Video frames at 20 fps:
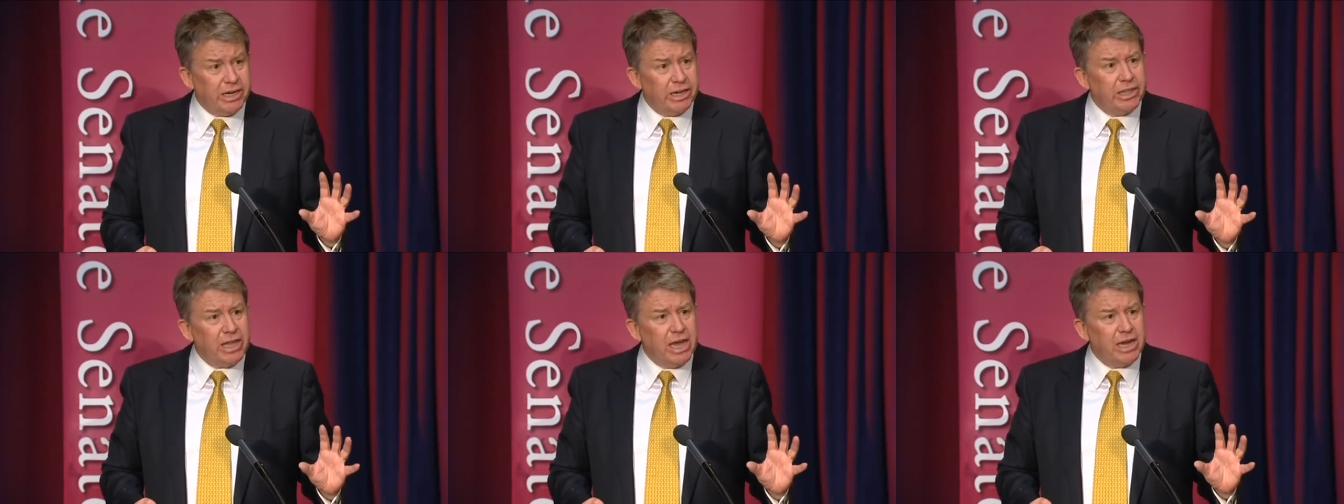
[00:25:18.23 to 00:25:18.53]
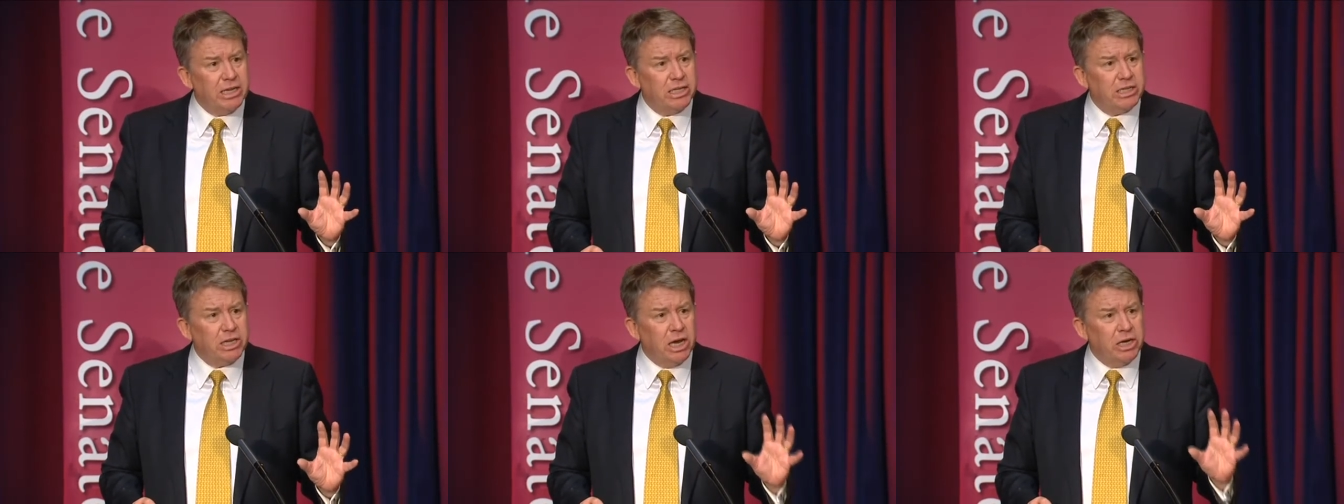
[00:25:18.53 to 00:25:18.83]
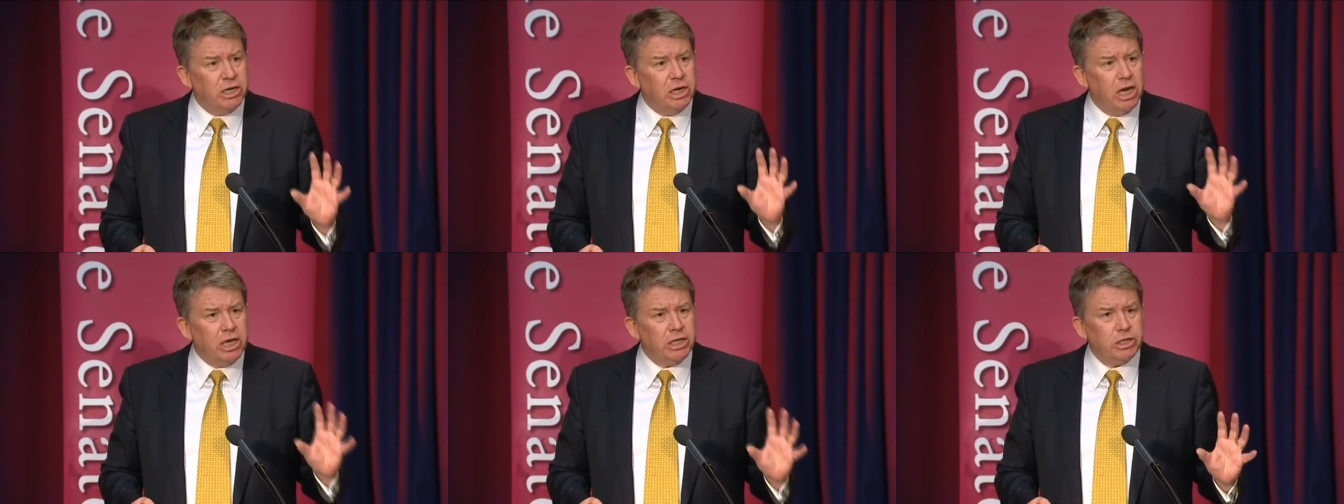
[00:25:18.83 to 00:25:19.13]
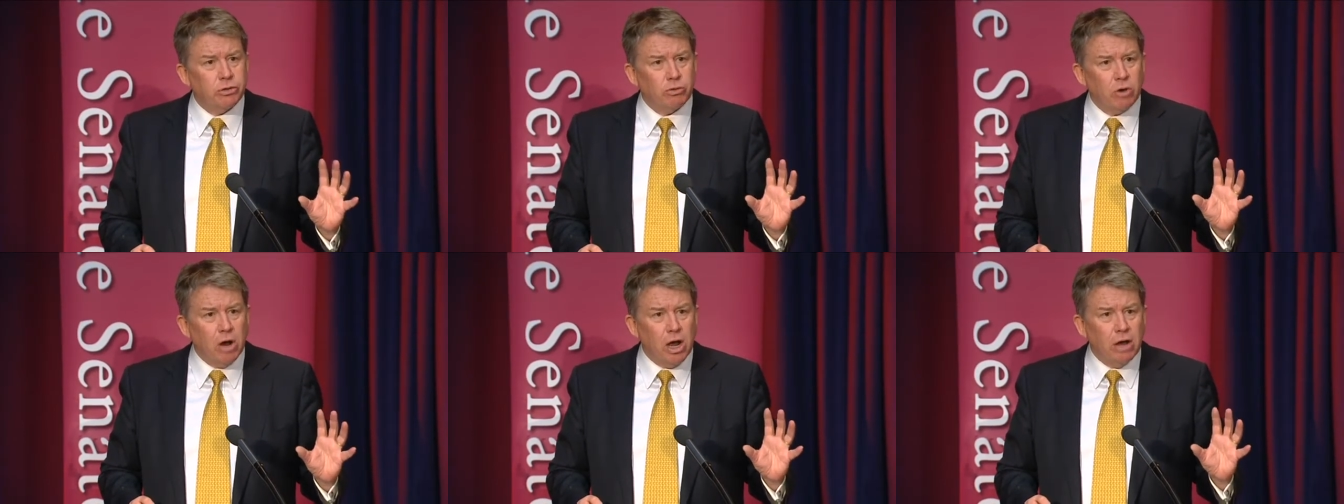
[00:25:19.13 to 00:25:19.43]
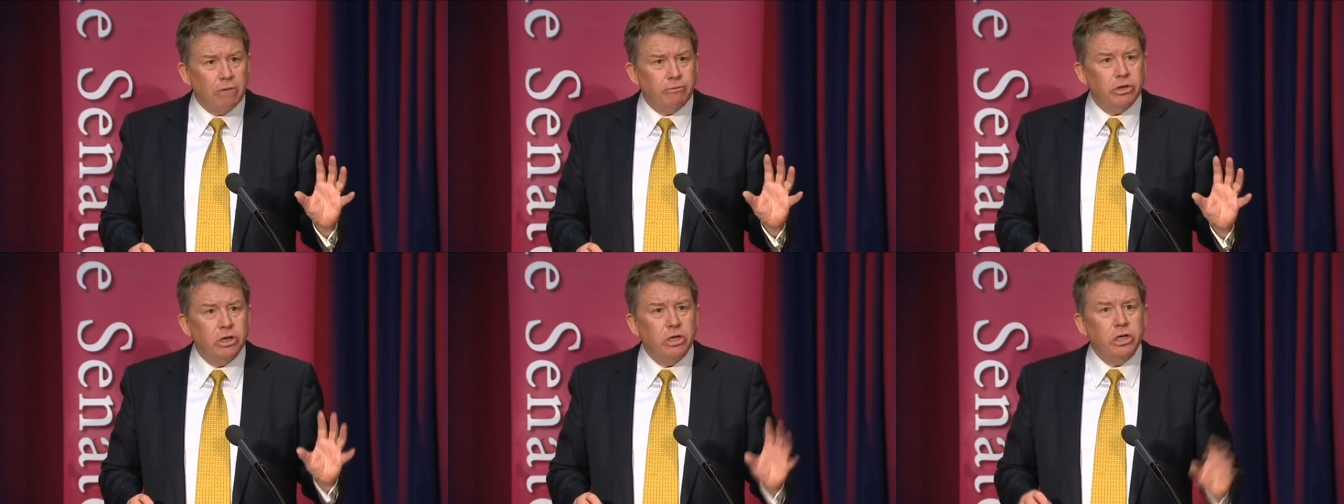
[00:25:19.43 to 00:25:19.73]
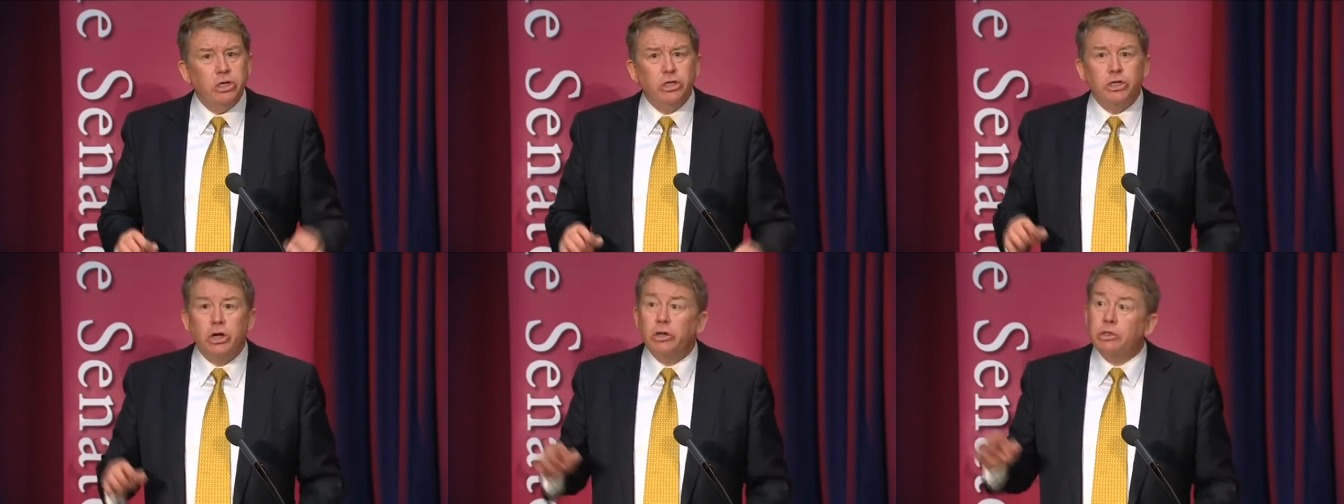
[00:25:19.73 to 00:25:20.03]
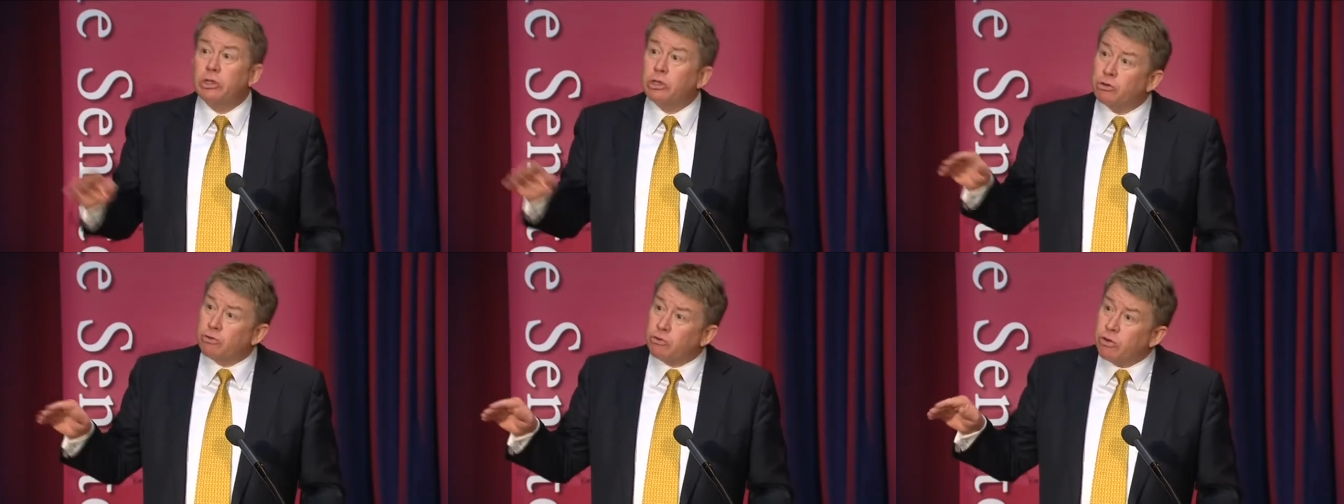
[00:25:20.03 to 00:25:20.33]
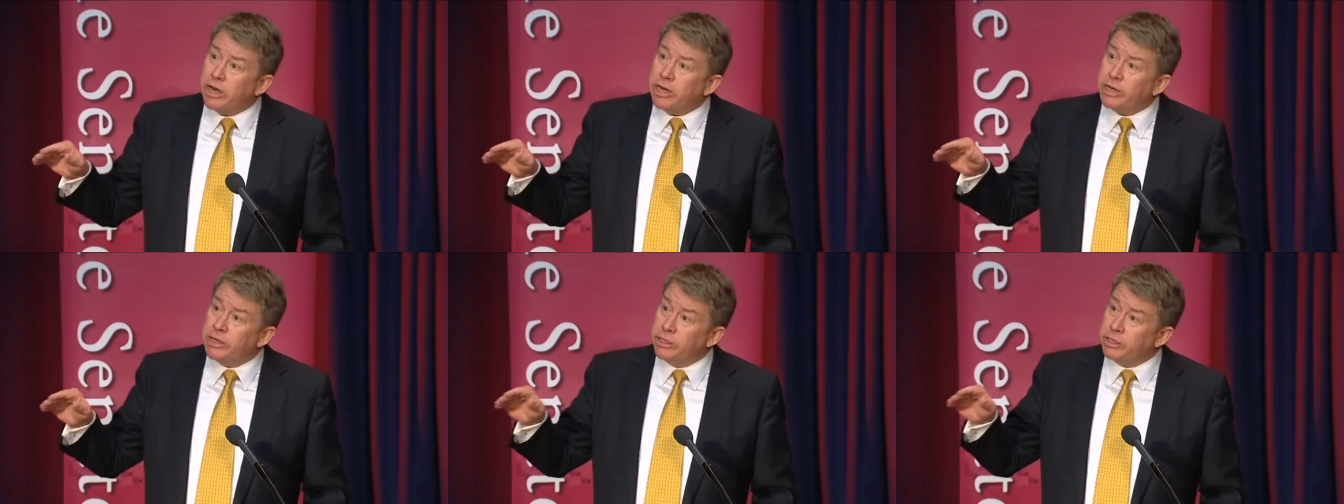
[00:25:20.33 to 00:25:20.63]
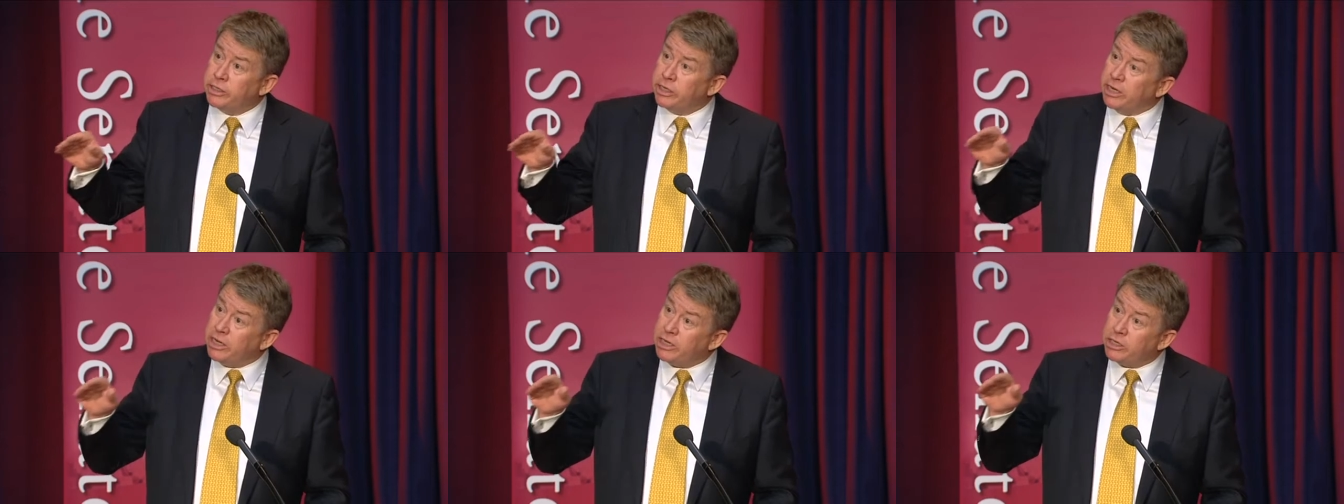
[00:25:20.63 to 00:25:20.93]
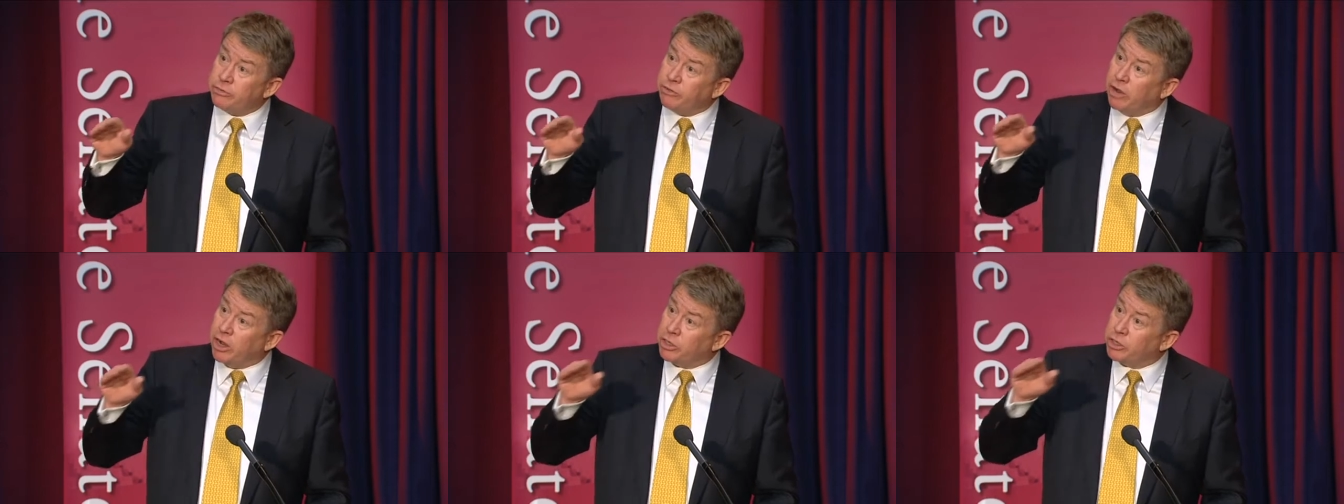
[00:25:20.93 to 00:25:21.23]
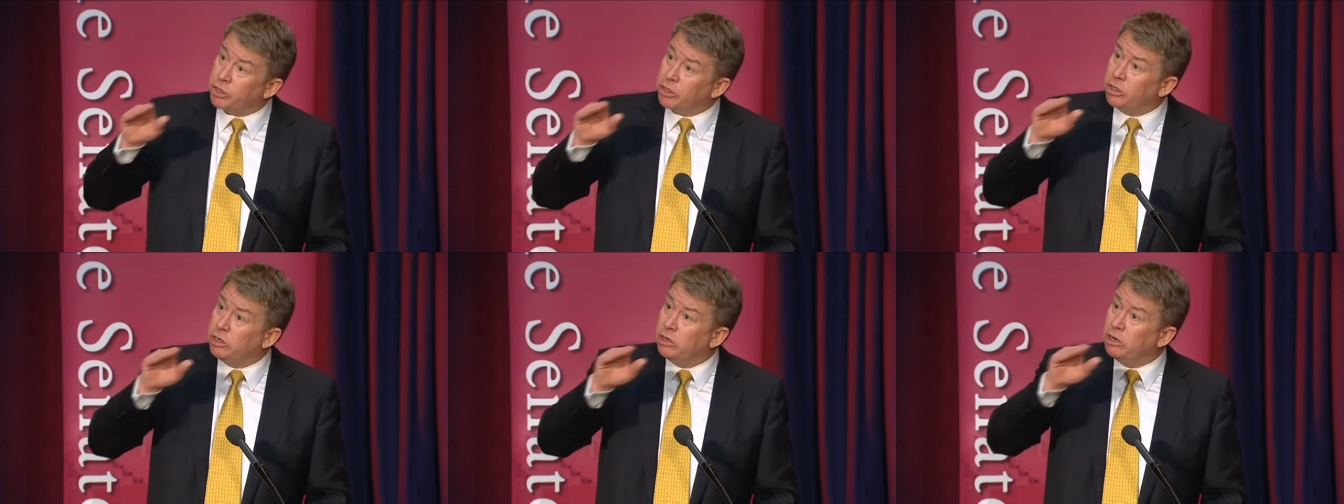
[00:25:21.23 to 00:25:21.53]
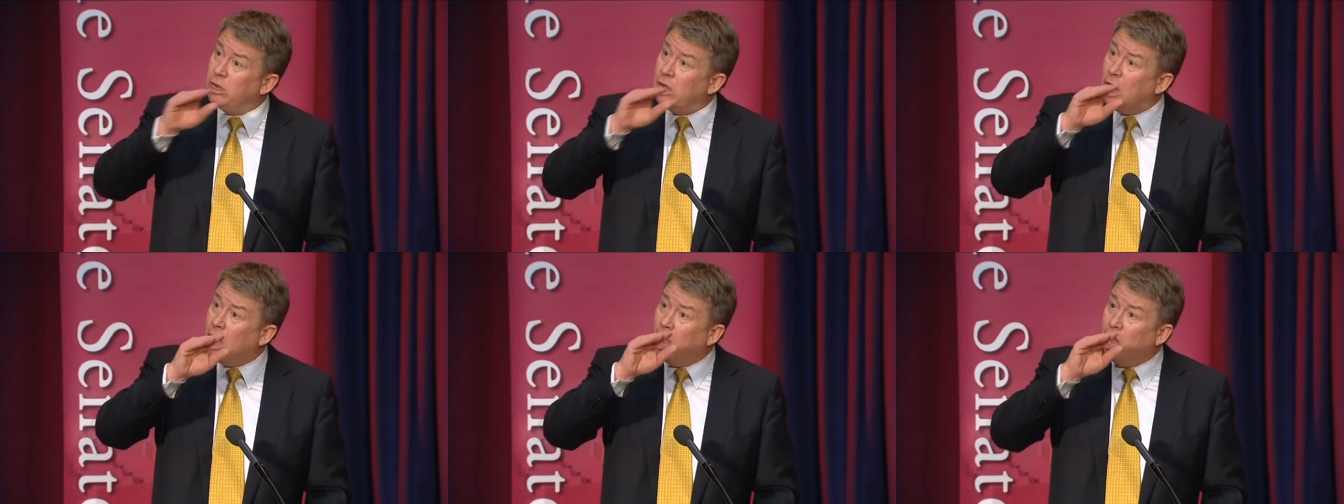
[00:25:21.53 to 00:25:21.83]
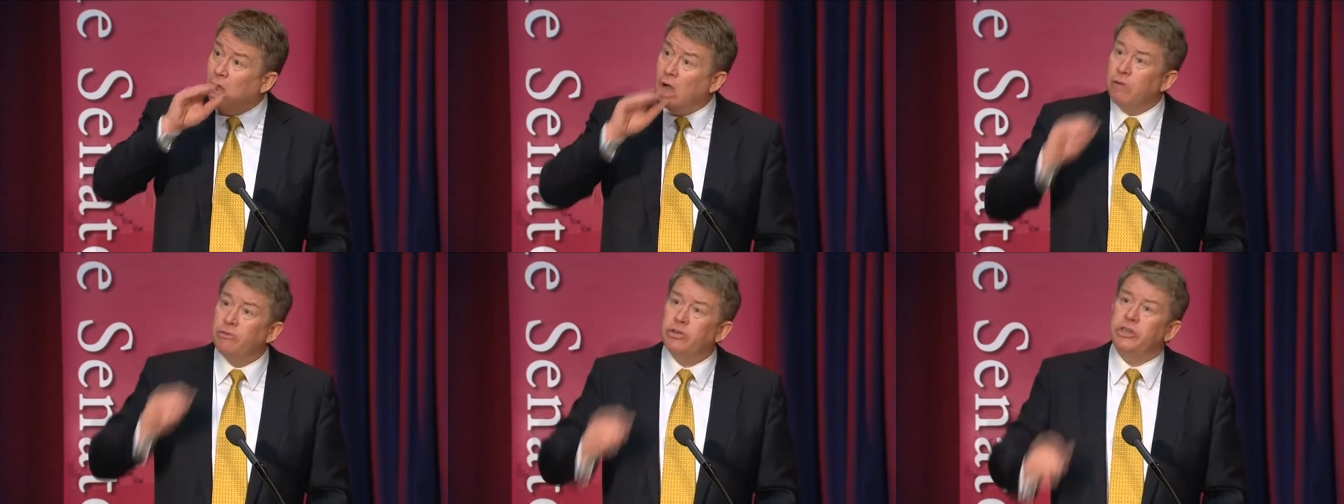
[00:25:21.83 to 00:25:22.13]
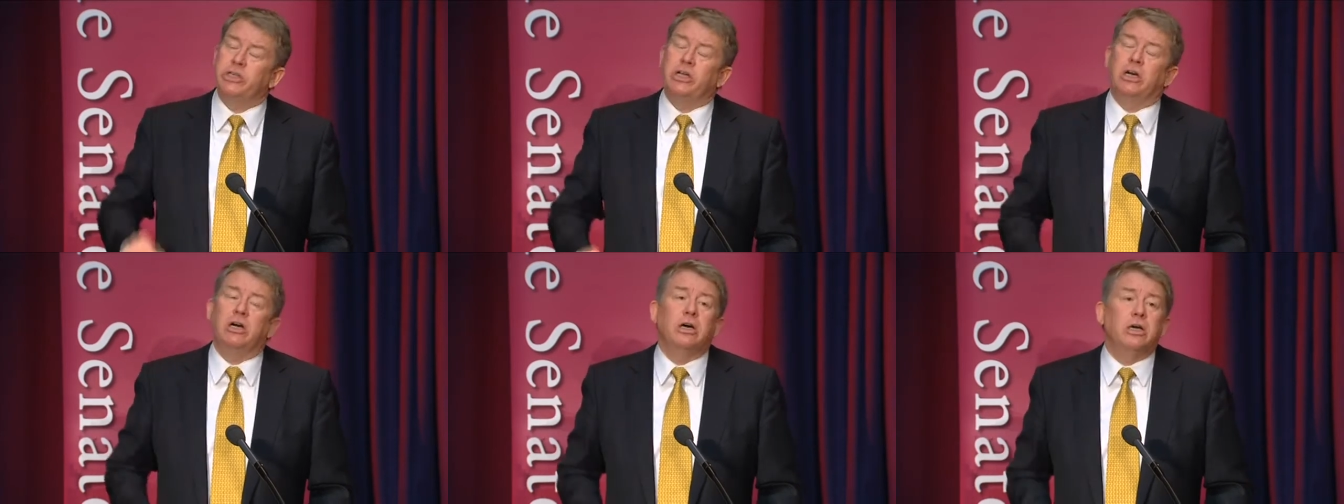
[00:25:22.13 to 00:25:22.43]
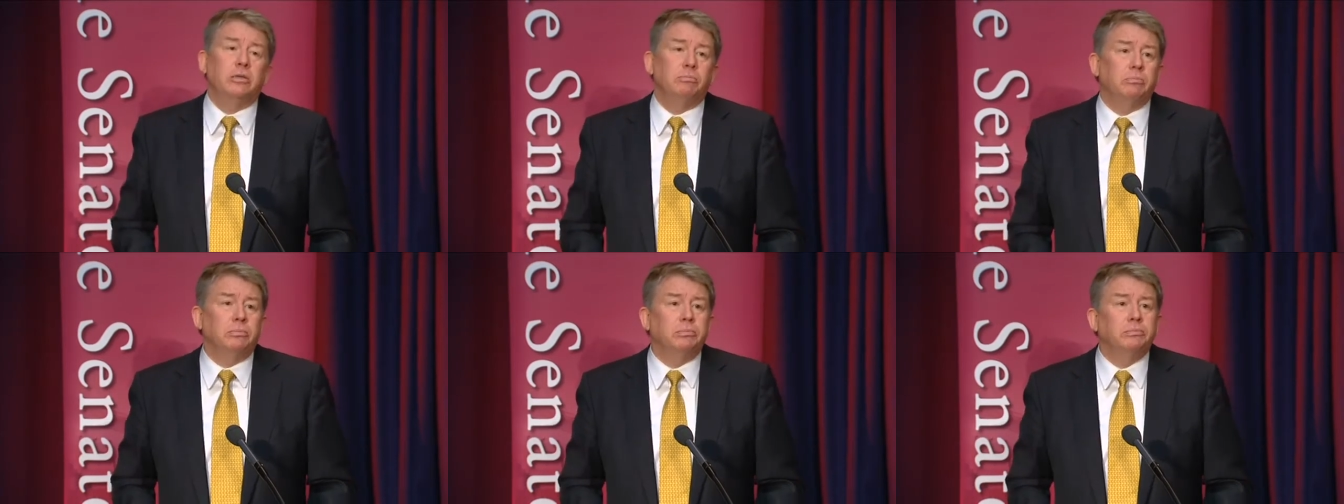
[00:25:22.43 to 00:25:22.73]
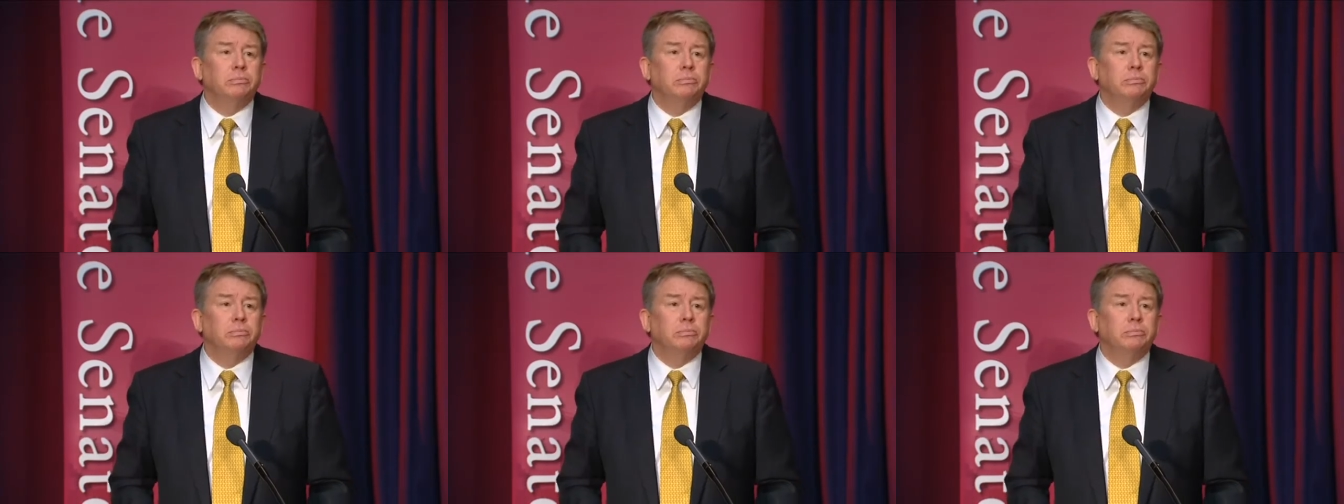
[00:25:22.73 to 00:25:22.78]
and that is a nice graph showing the trends in each function over time.